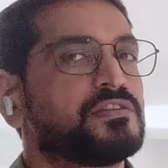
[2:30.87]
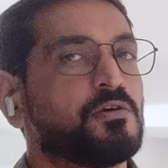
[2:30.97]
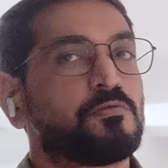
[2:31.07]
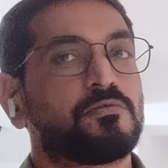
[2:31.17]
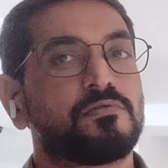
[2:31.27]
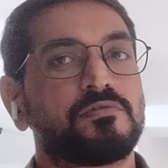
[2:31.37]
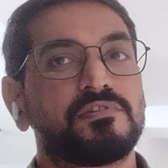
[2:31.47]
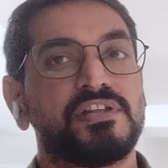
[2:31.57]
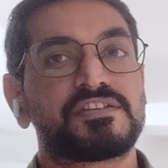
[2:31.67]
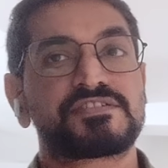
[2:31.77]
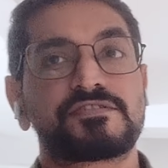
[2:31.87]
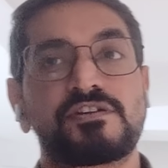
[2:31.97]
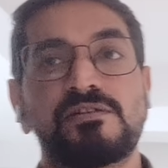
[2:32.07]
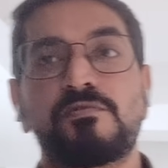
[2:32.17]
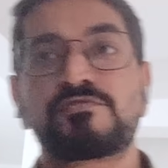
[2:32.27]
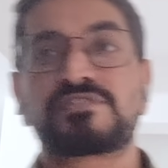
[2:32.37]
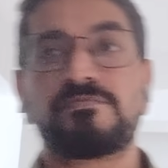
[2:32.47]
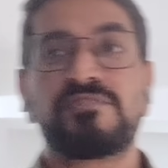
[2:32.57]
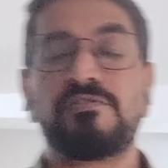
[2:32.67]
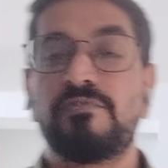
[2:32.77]
now let's talk about
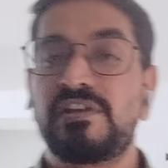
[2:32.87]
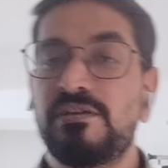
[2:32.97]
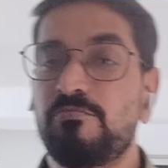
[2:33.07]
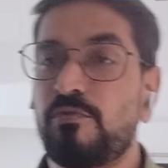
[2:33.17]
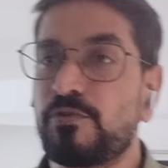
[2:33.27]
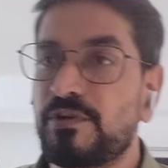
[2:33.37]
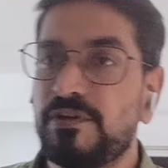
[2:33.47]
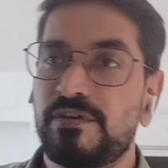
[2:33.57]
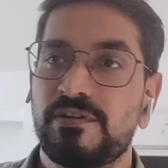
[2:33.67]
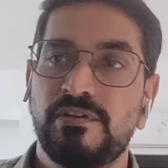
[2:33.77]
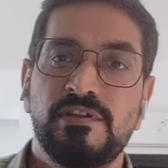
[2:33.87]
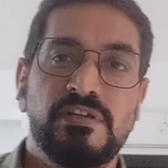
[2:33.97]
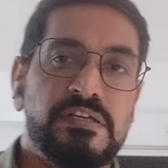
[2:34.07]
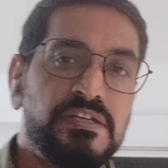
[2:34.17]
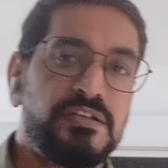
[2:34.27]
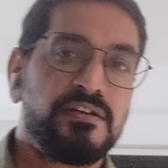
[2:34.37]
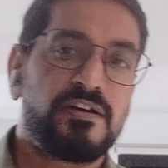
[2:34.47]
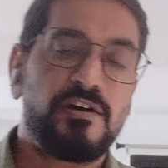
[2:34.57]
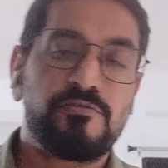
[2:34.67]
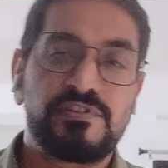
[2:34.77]
something very important.
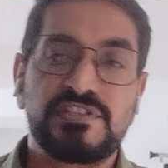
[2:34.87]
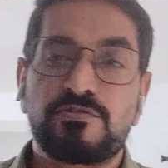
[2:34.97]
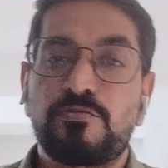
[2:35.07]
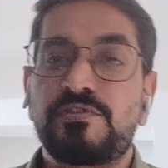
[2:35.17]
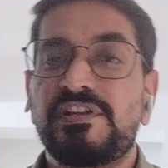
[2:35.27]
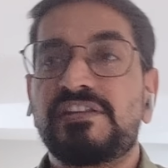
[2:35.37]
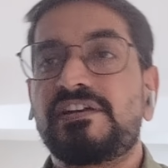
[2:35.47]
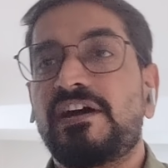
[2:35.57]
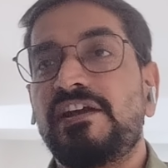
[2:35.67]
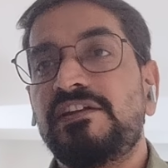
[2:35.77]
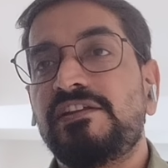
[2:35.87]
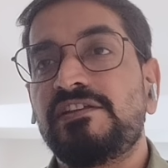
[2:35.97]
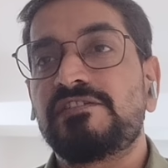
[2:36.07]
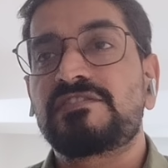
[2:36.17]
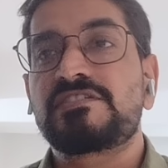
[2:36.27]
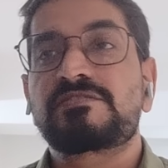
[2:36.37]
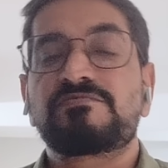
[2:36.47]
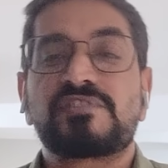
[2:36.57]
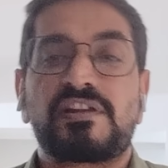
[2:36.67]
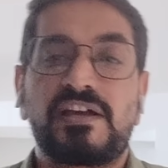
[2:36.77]
How these OT and the IT
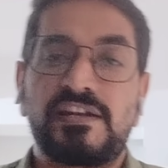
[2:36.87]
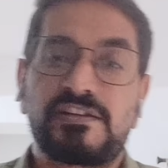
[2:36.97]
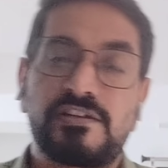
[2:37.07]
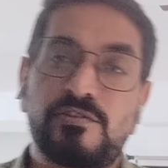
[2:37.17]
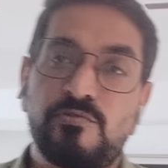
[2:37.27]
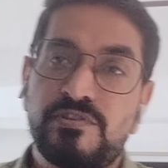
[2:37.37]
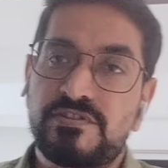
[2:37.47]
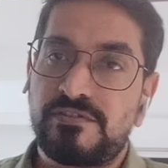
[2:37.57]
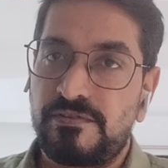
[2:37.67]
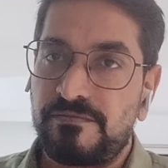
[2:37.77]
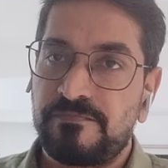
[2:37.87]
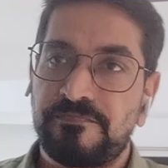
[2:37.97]
systems are connected to each other.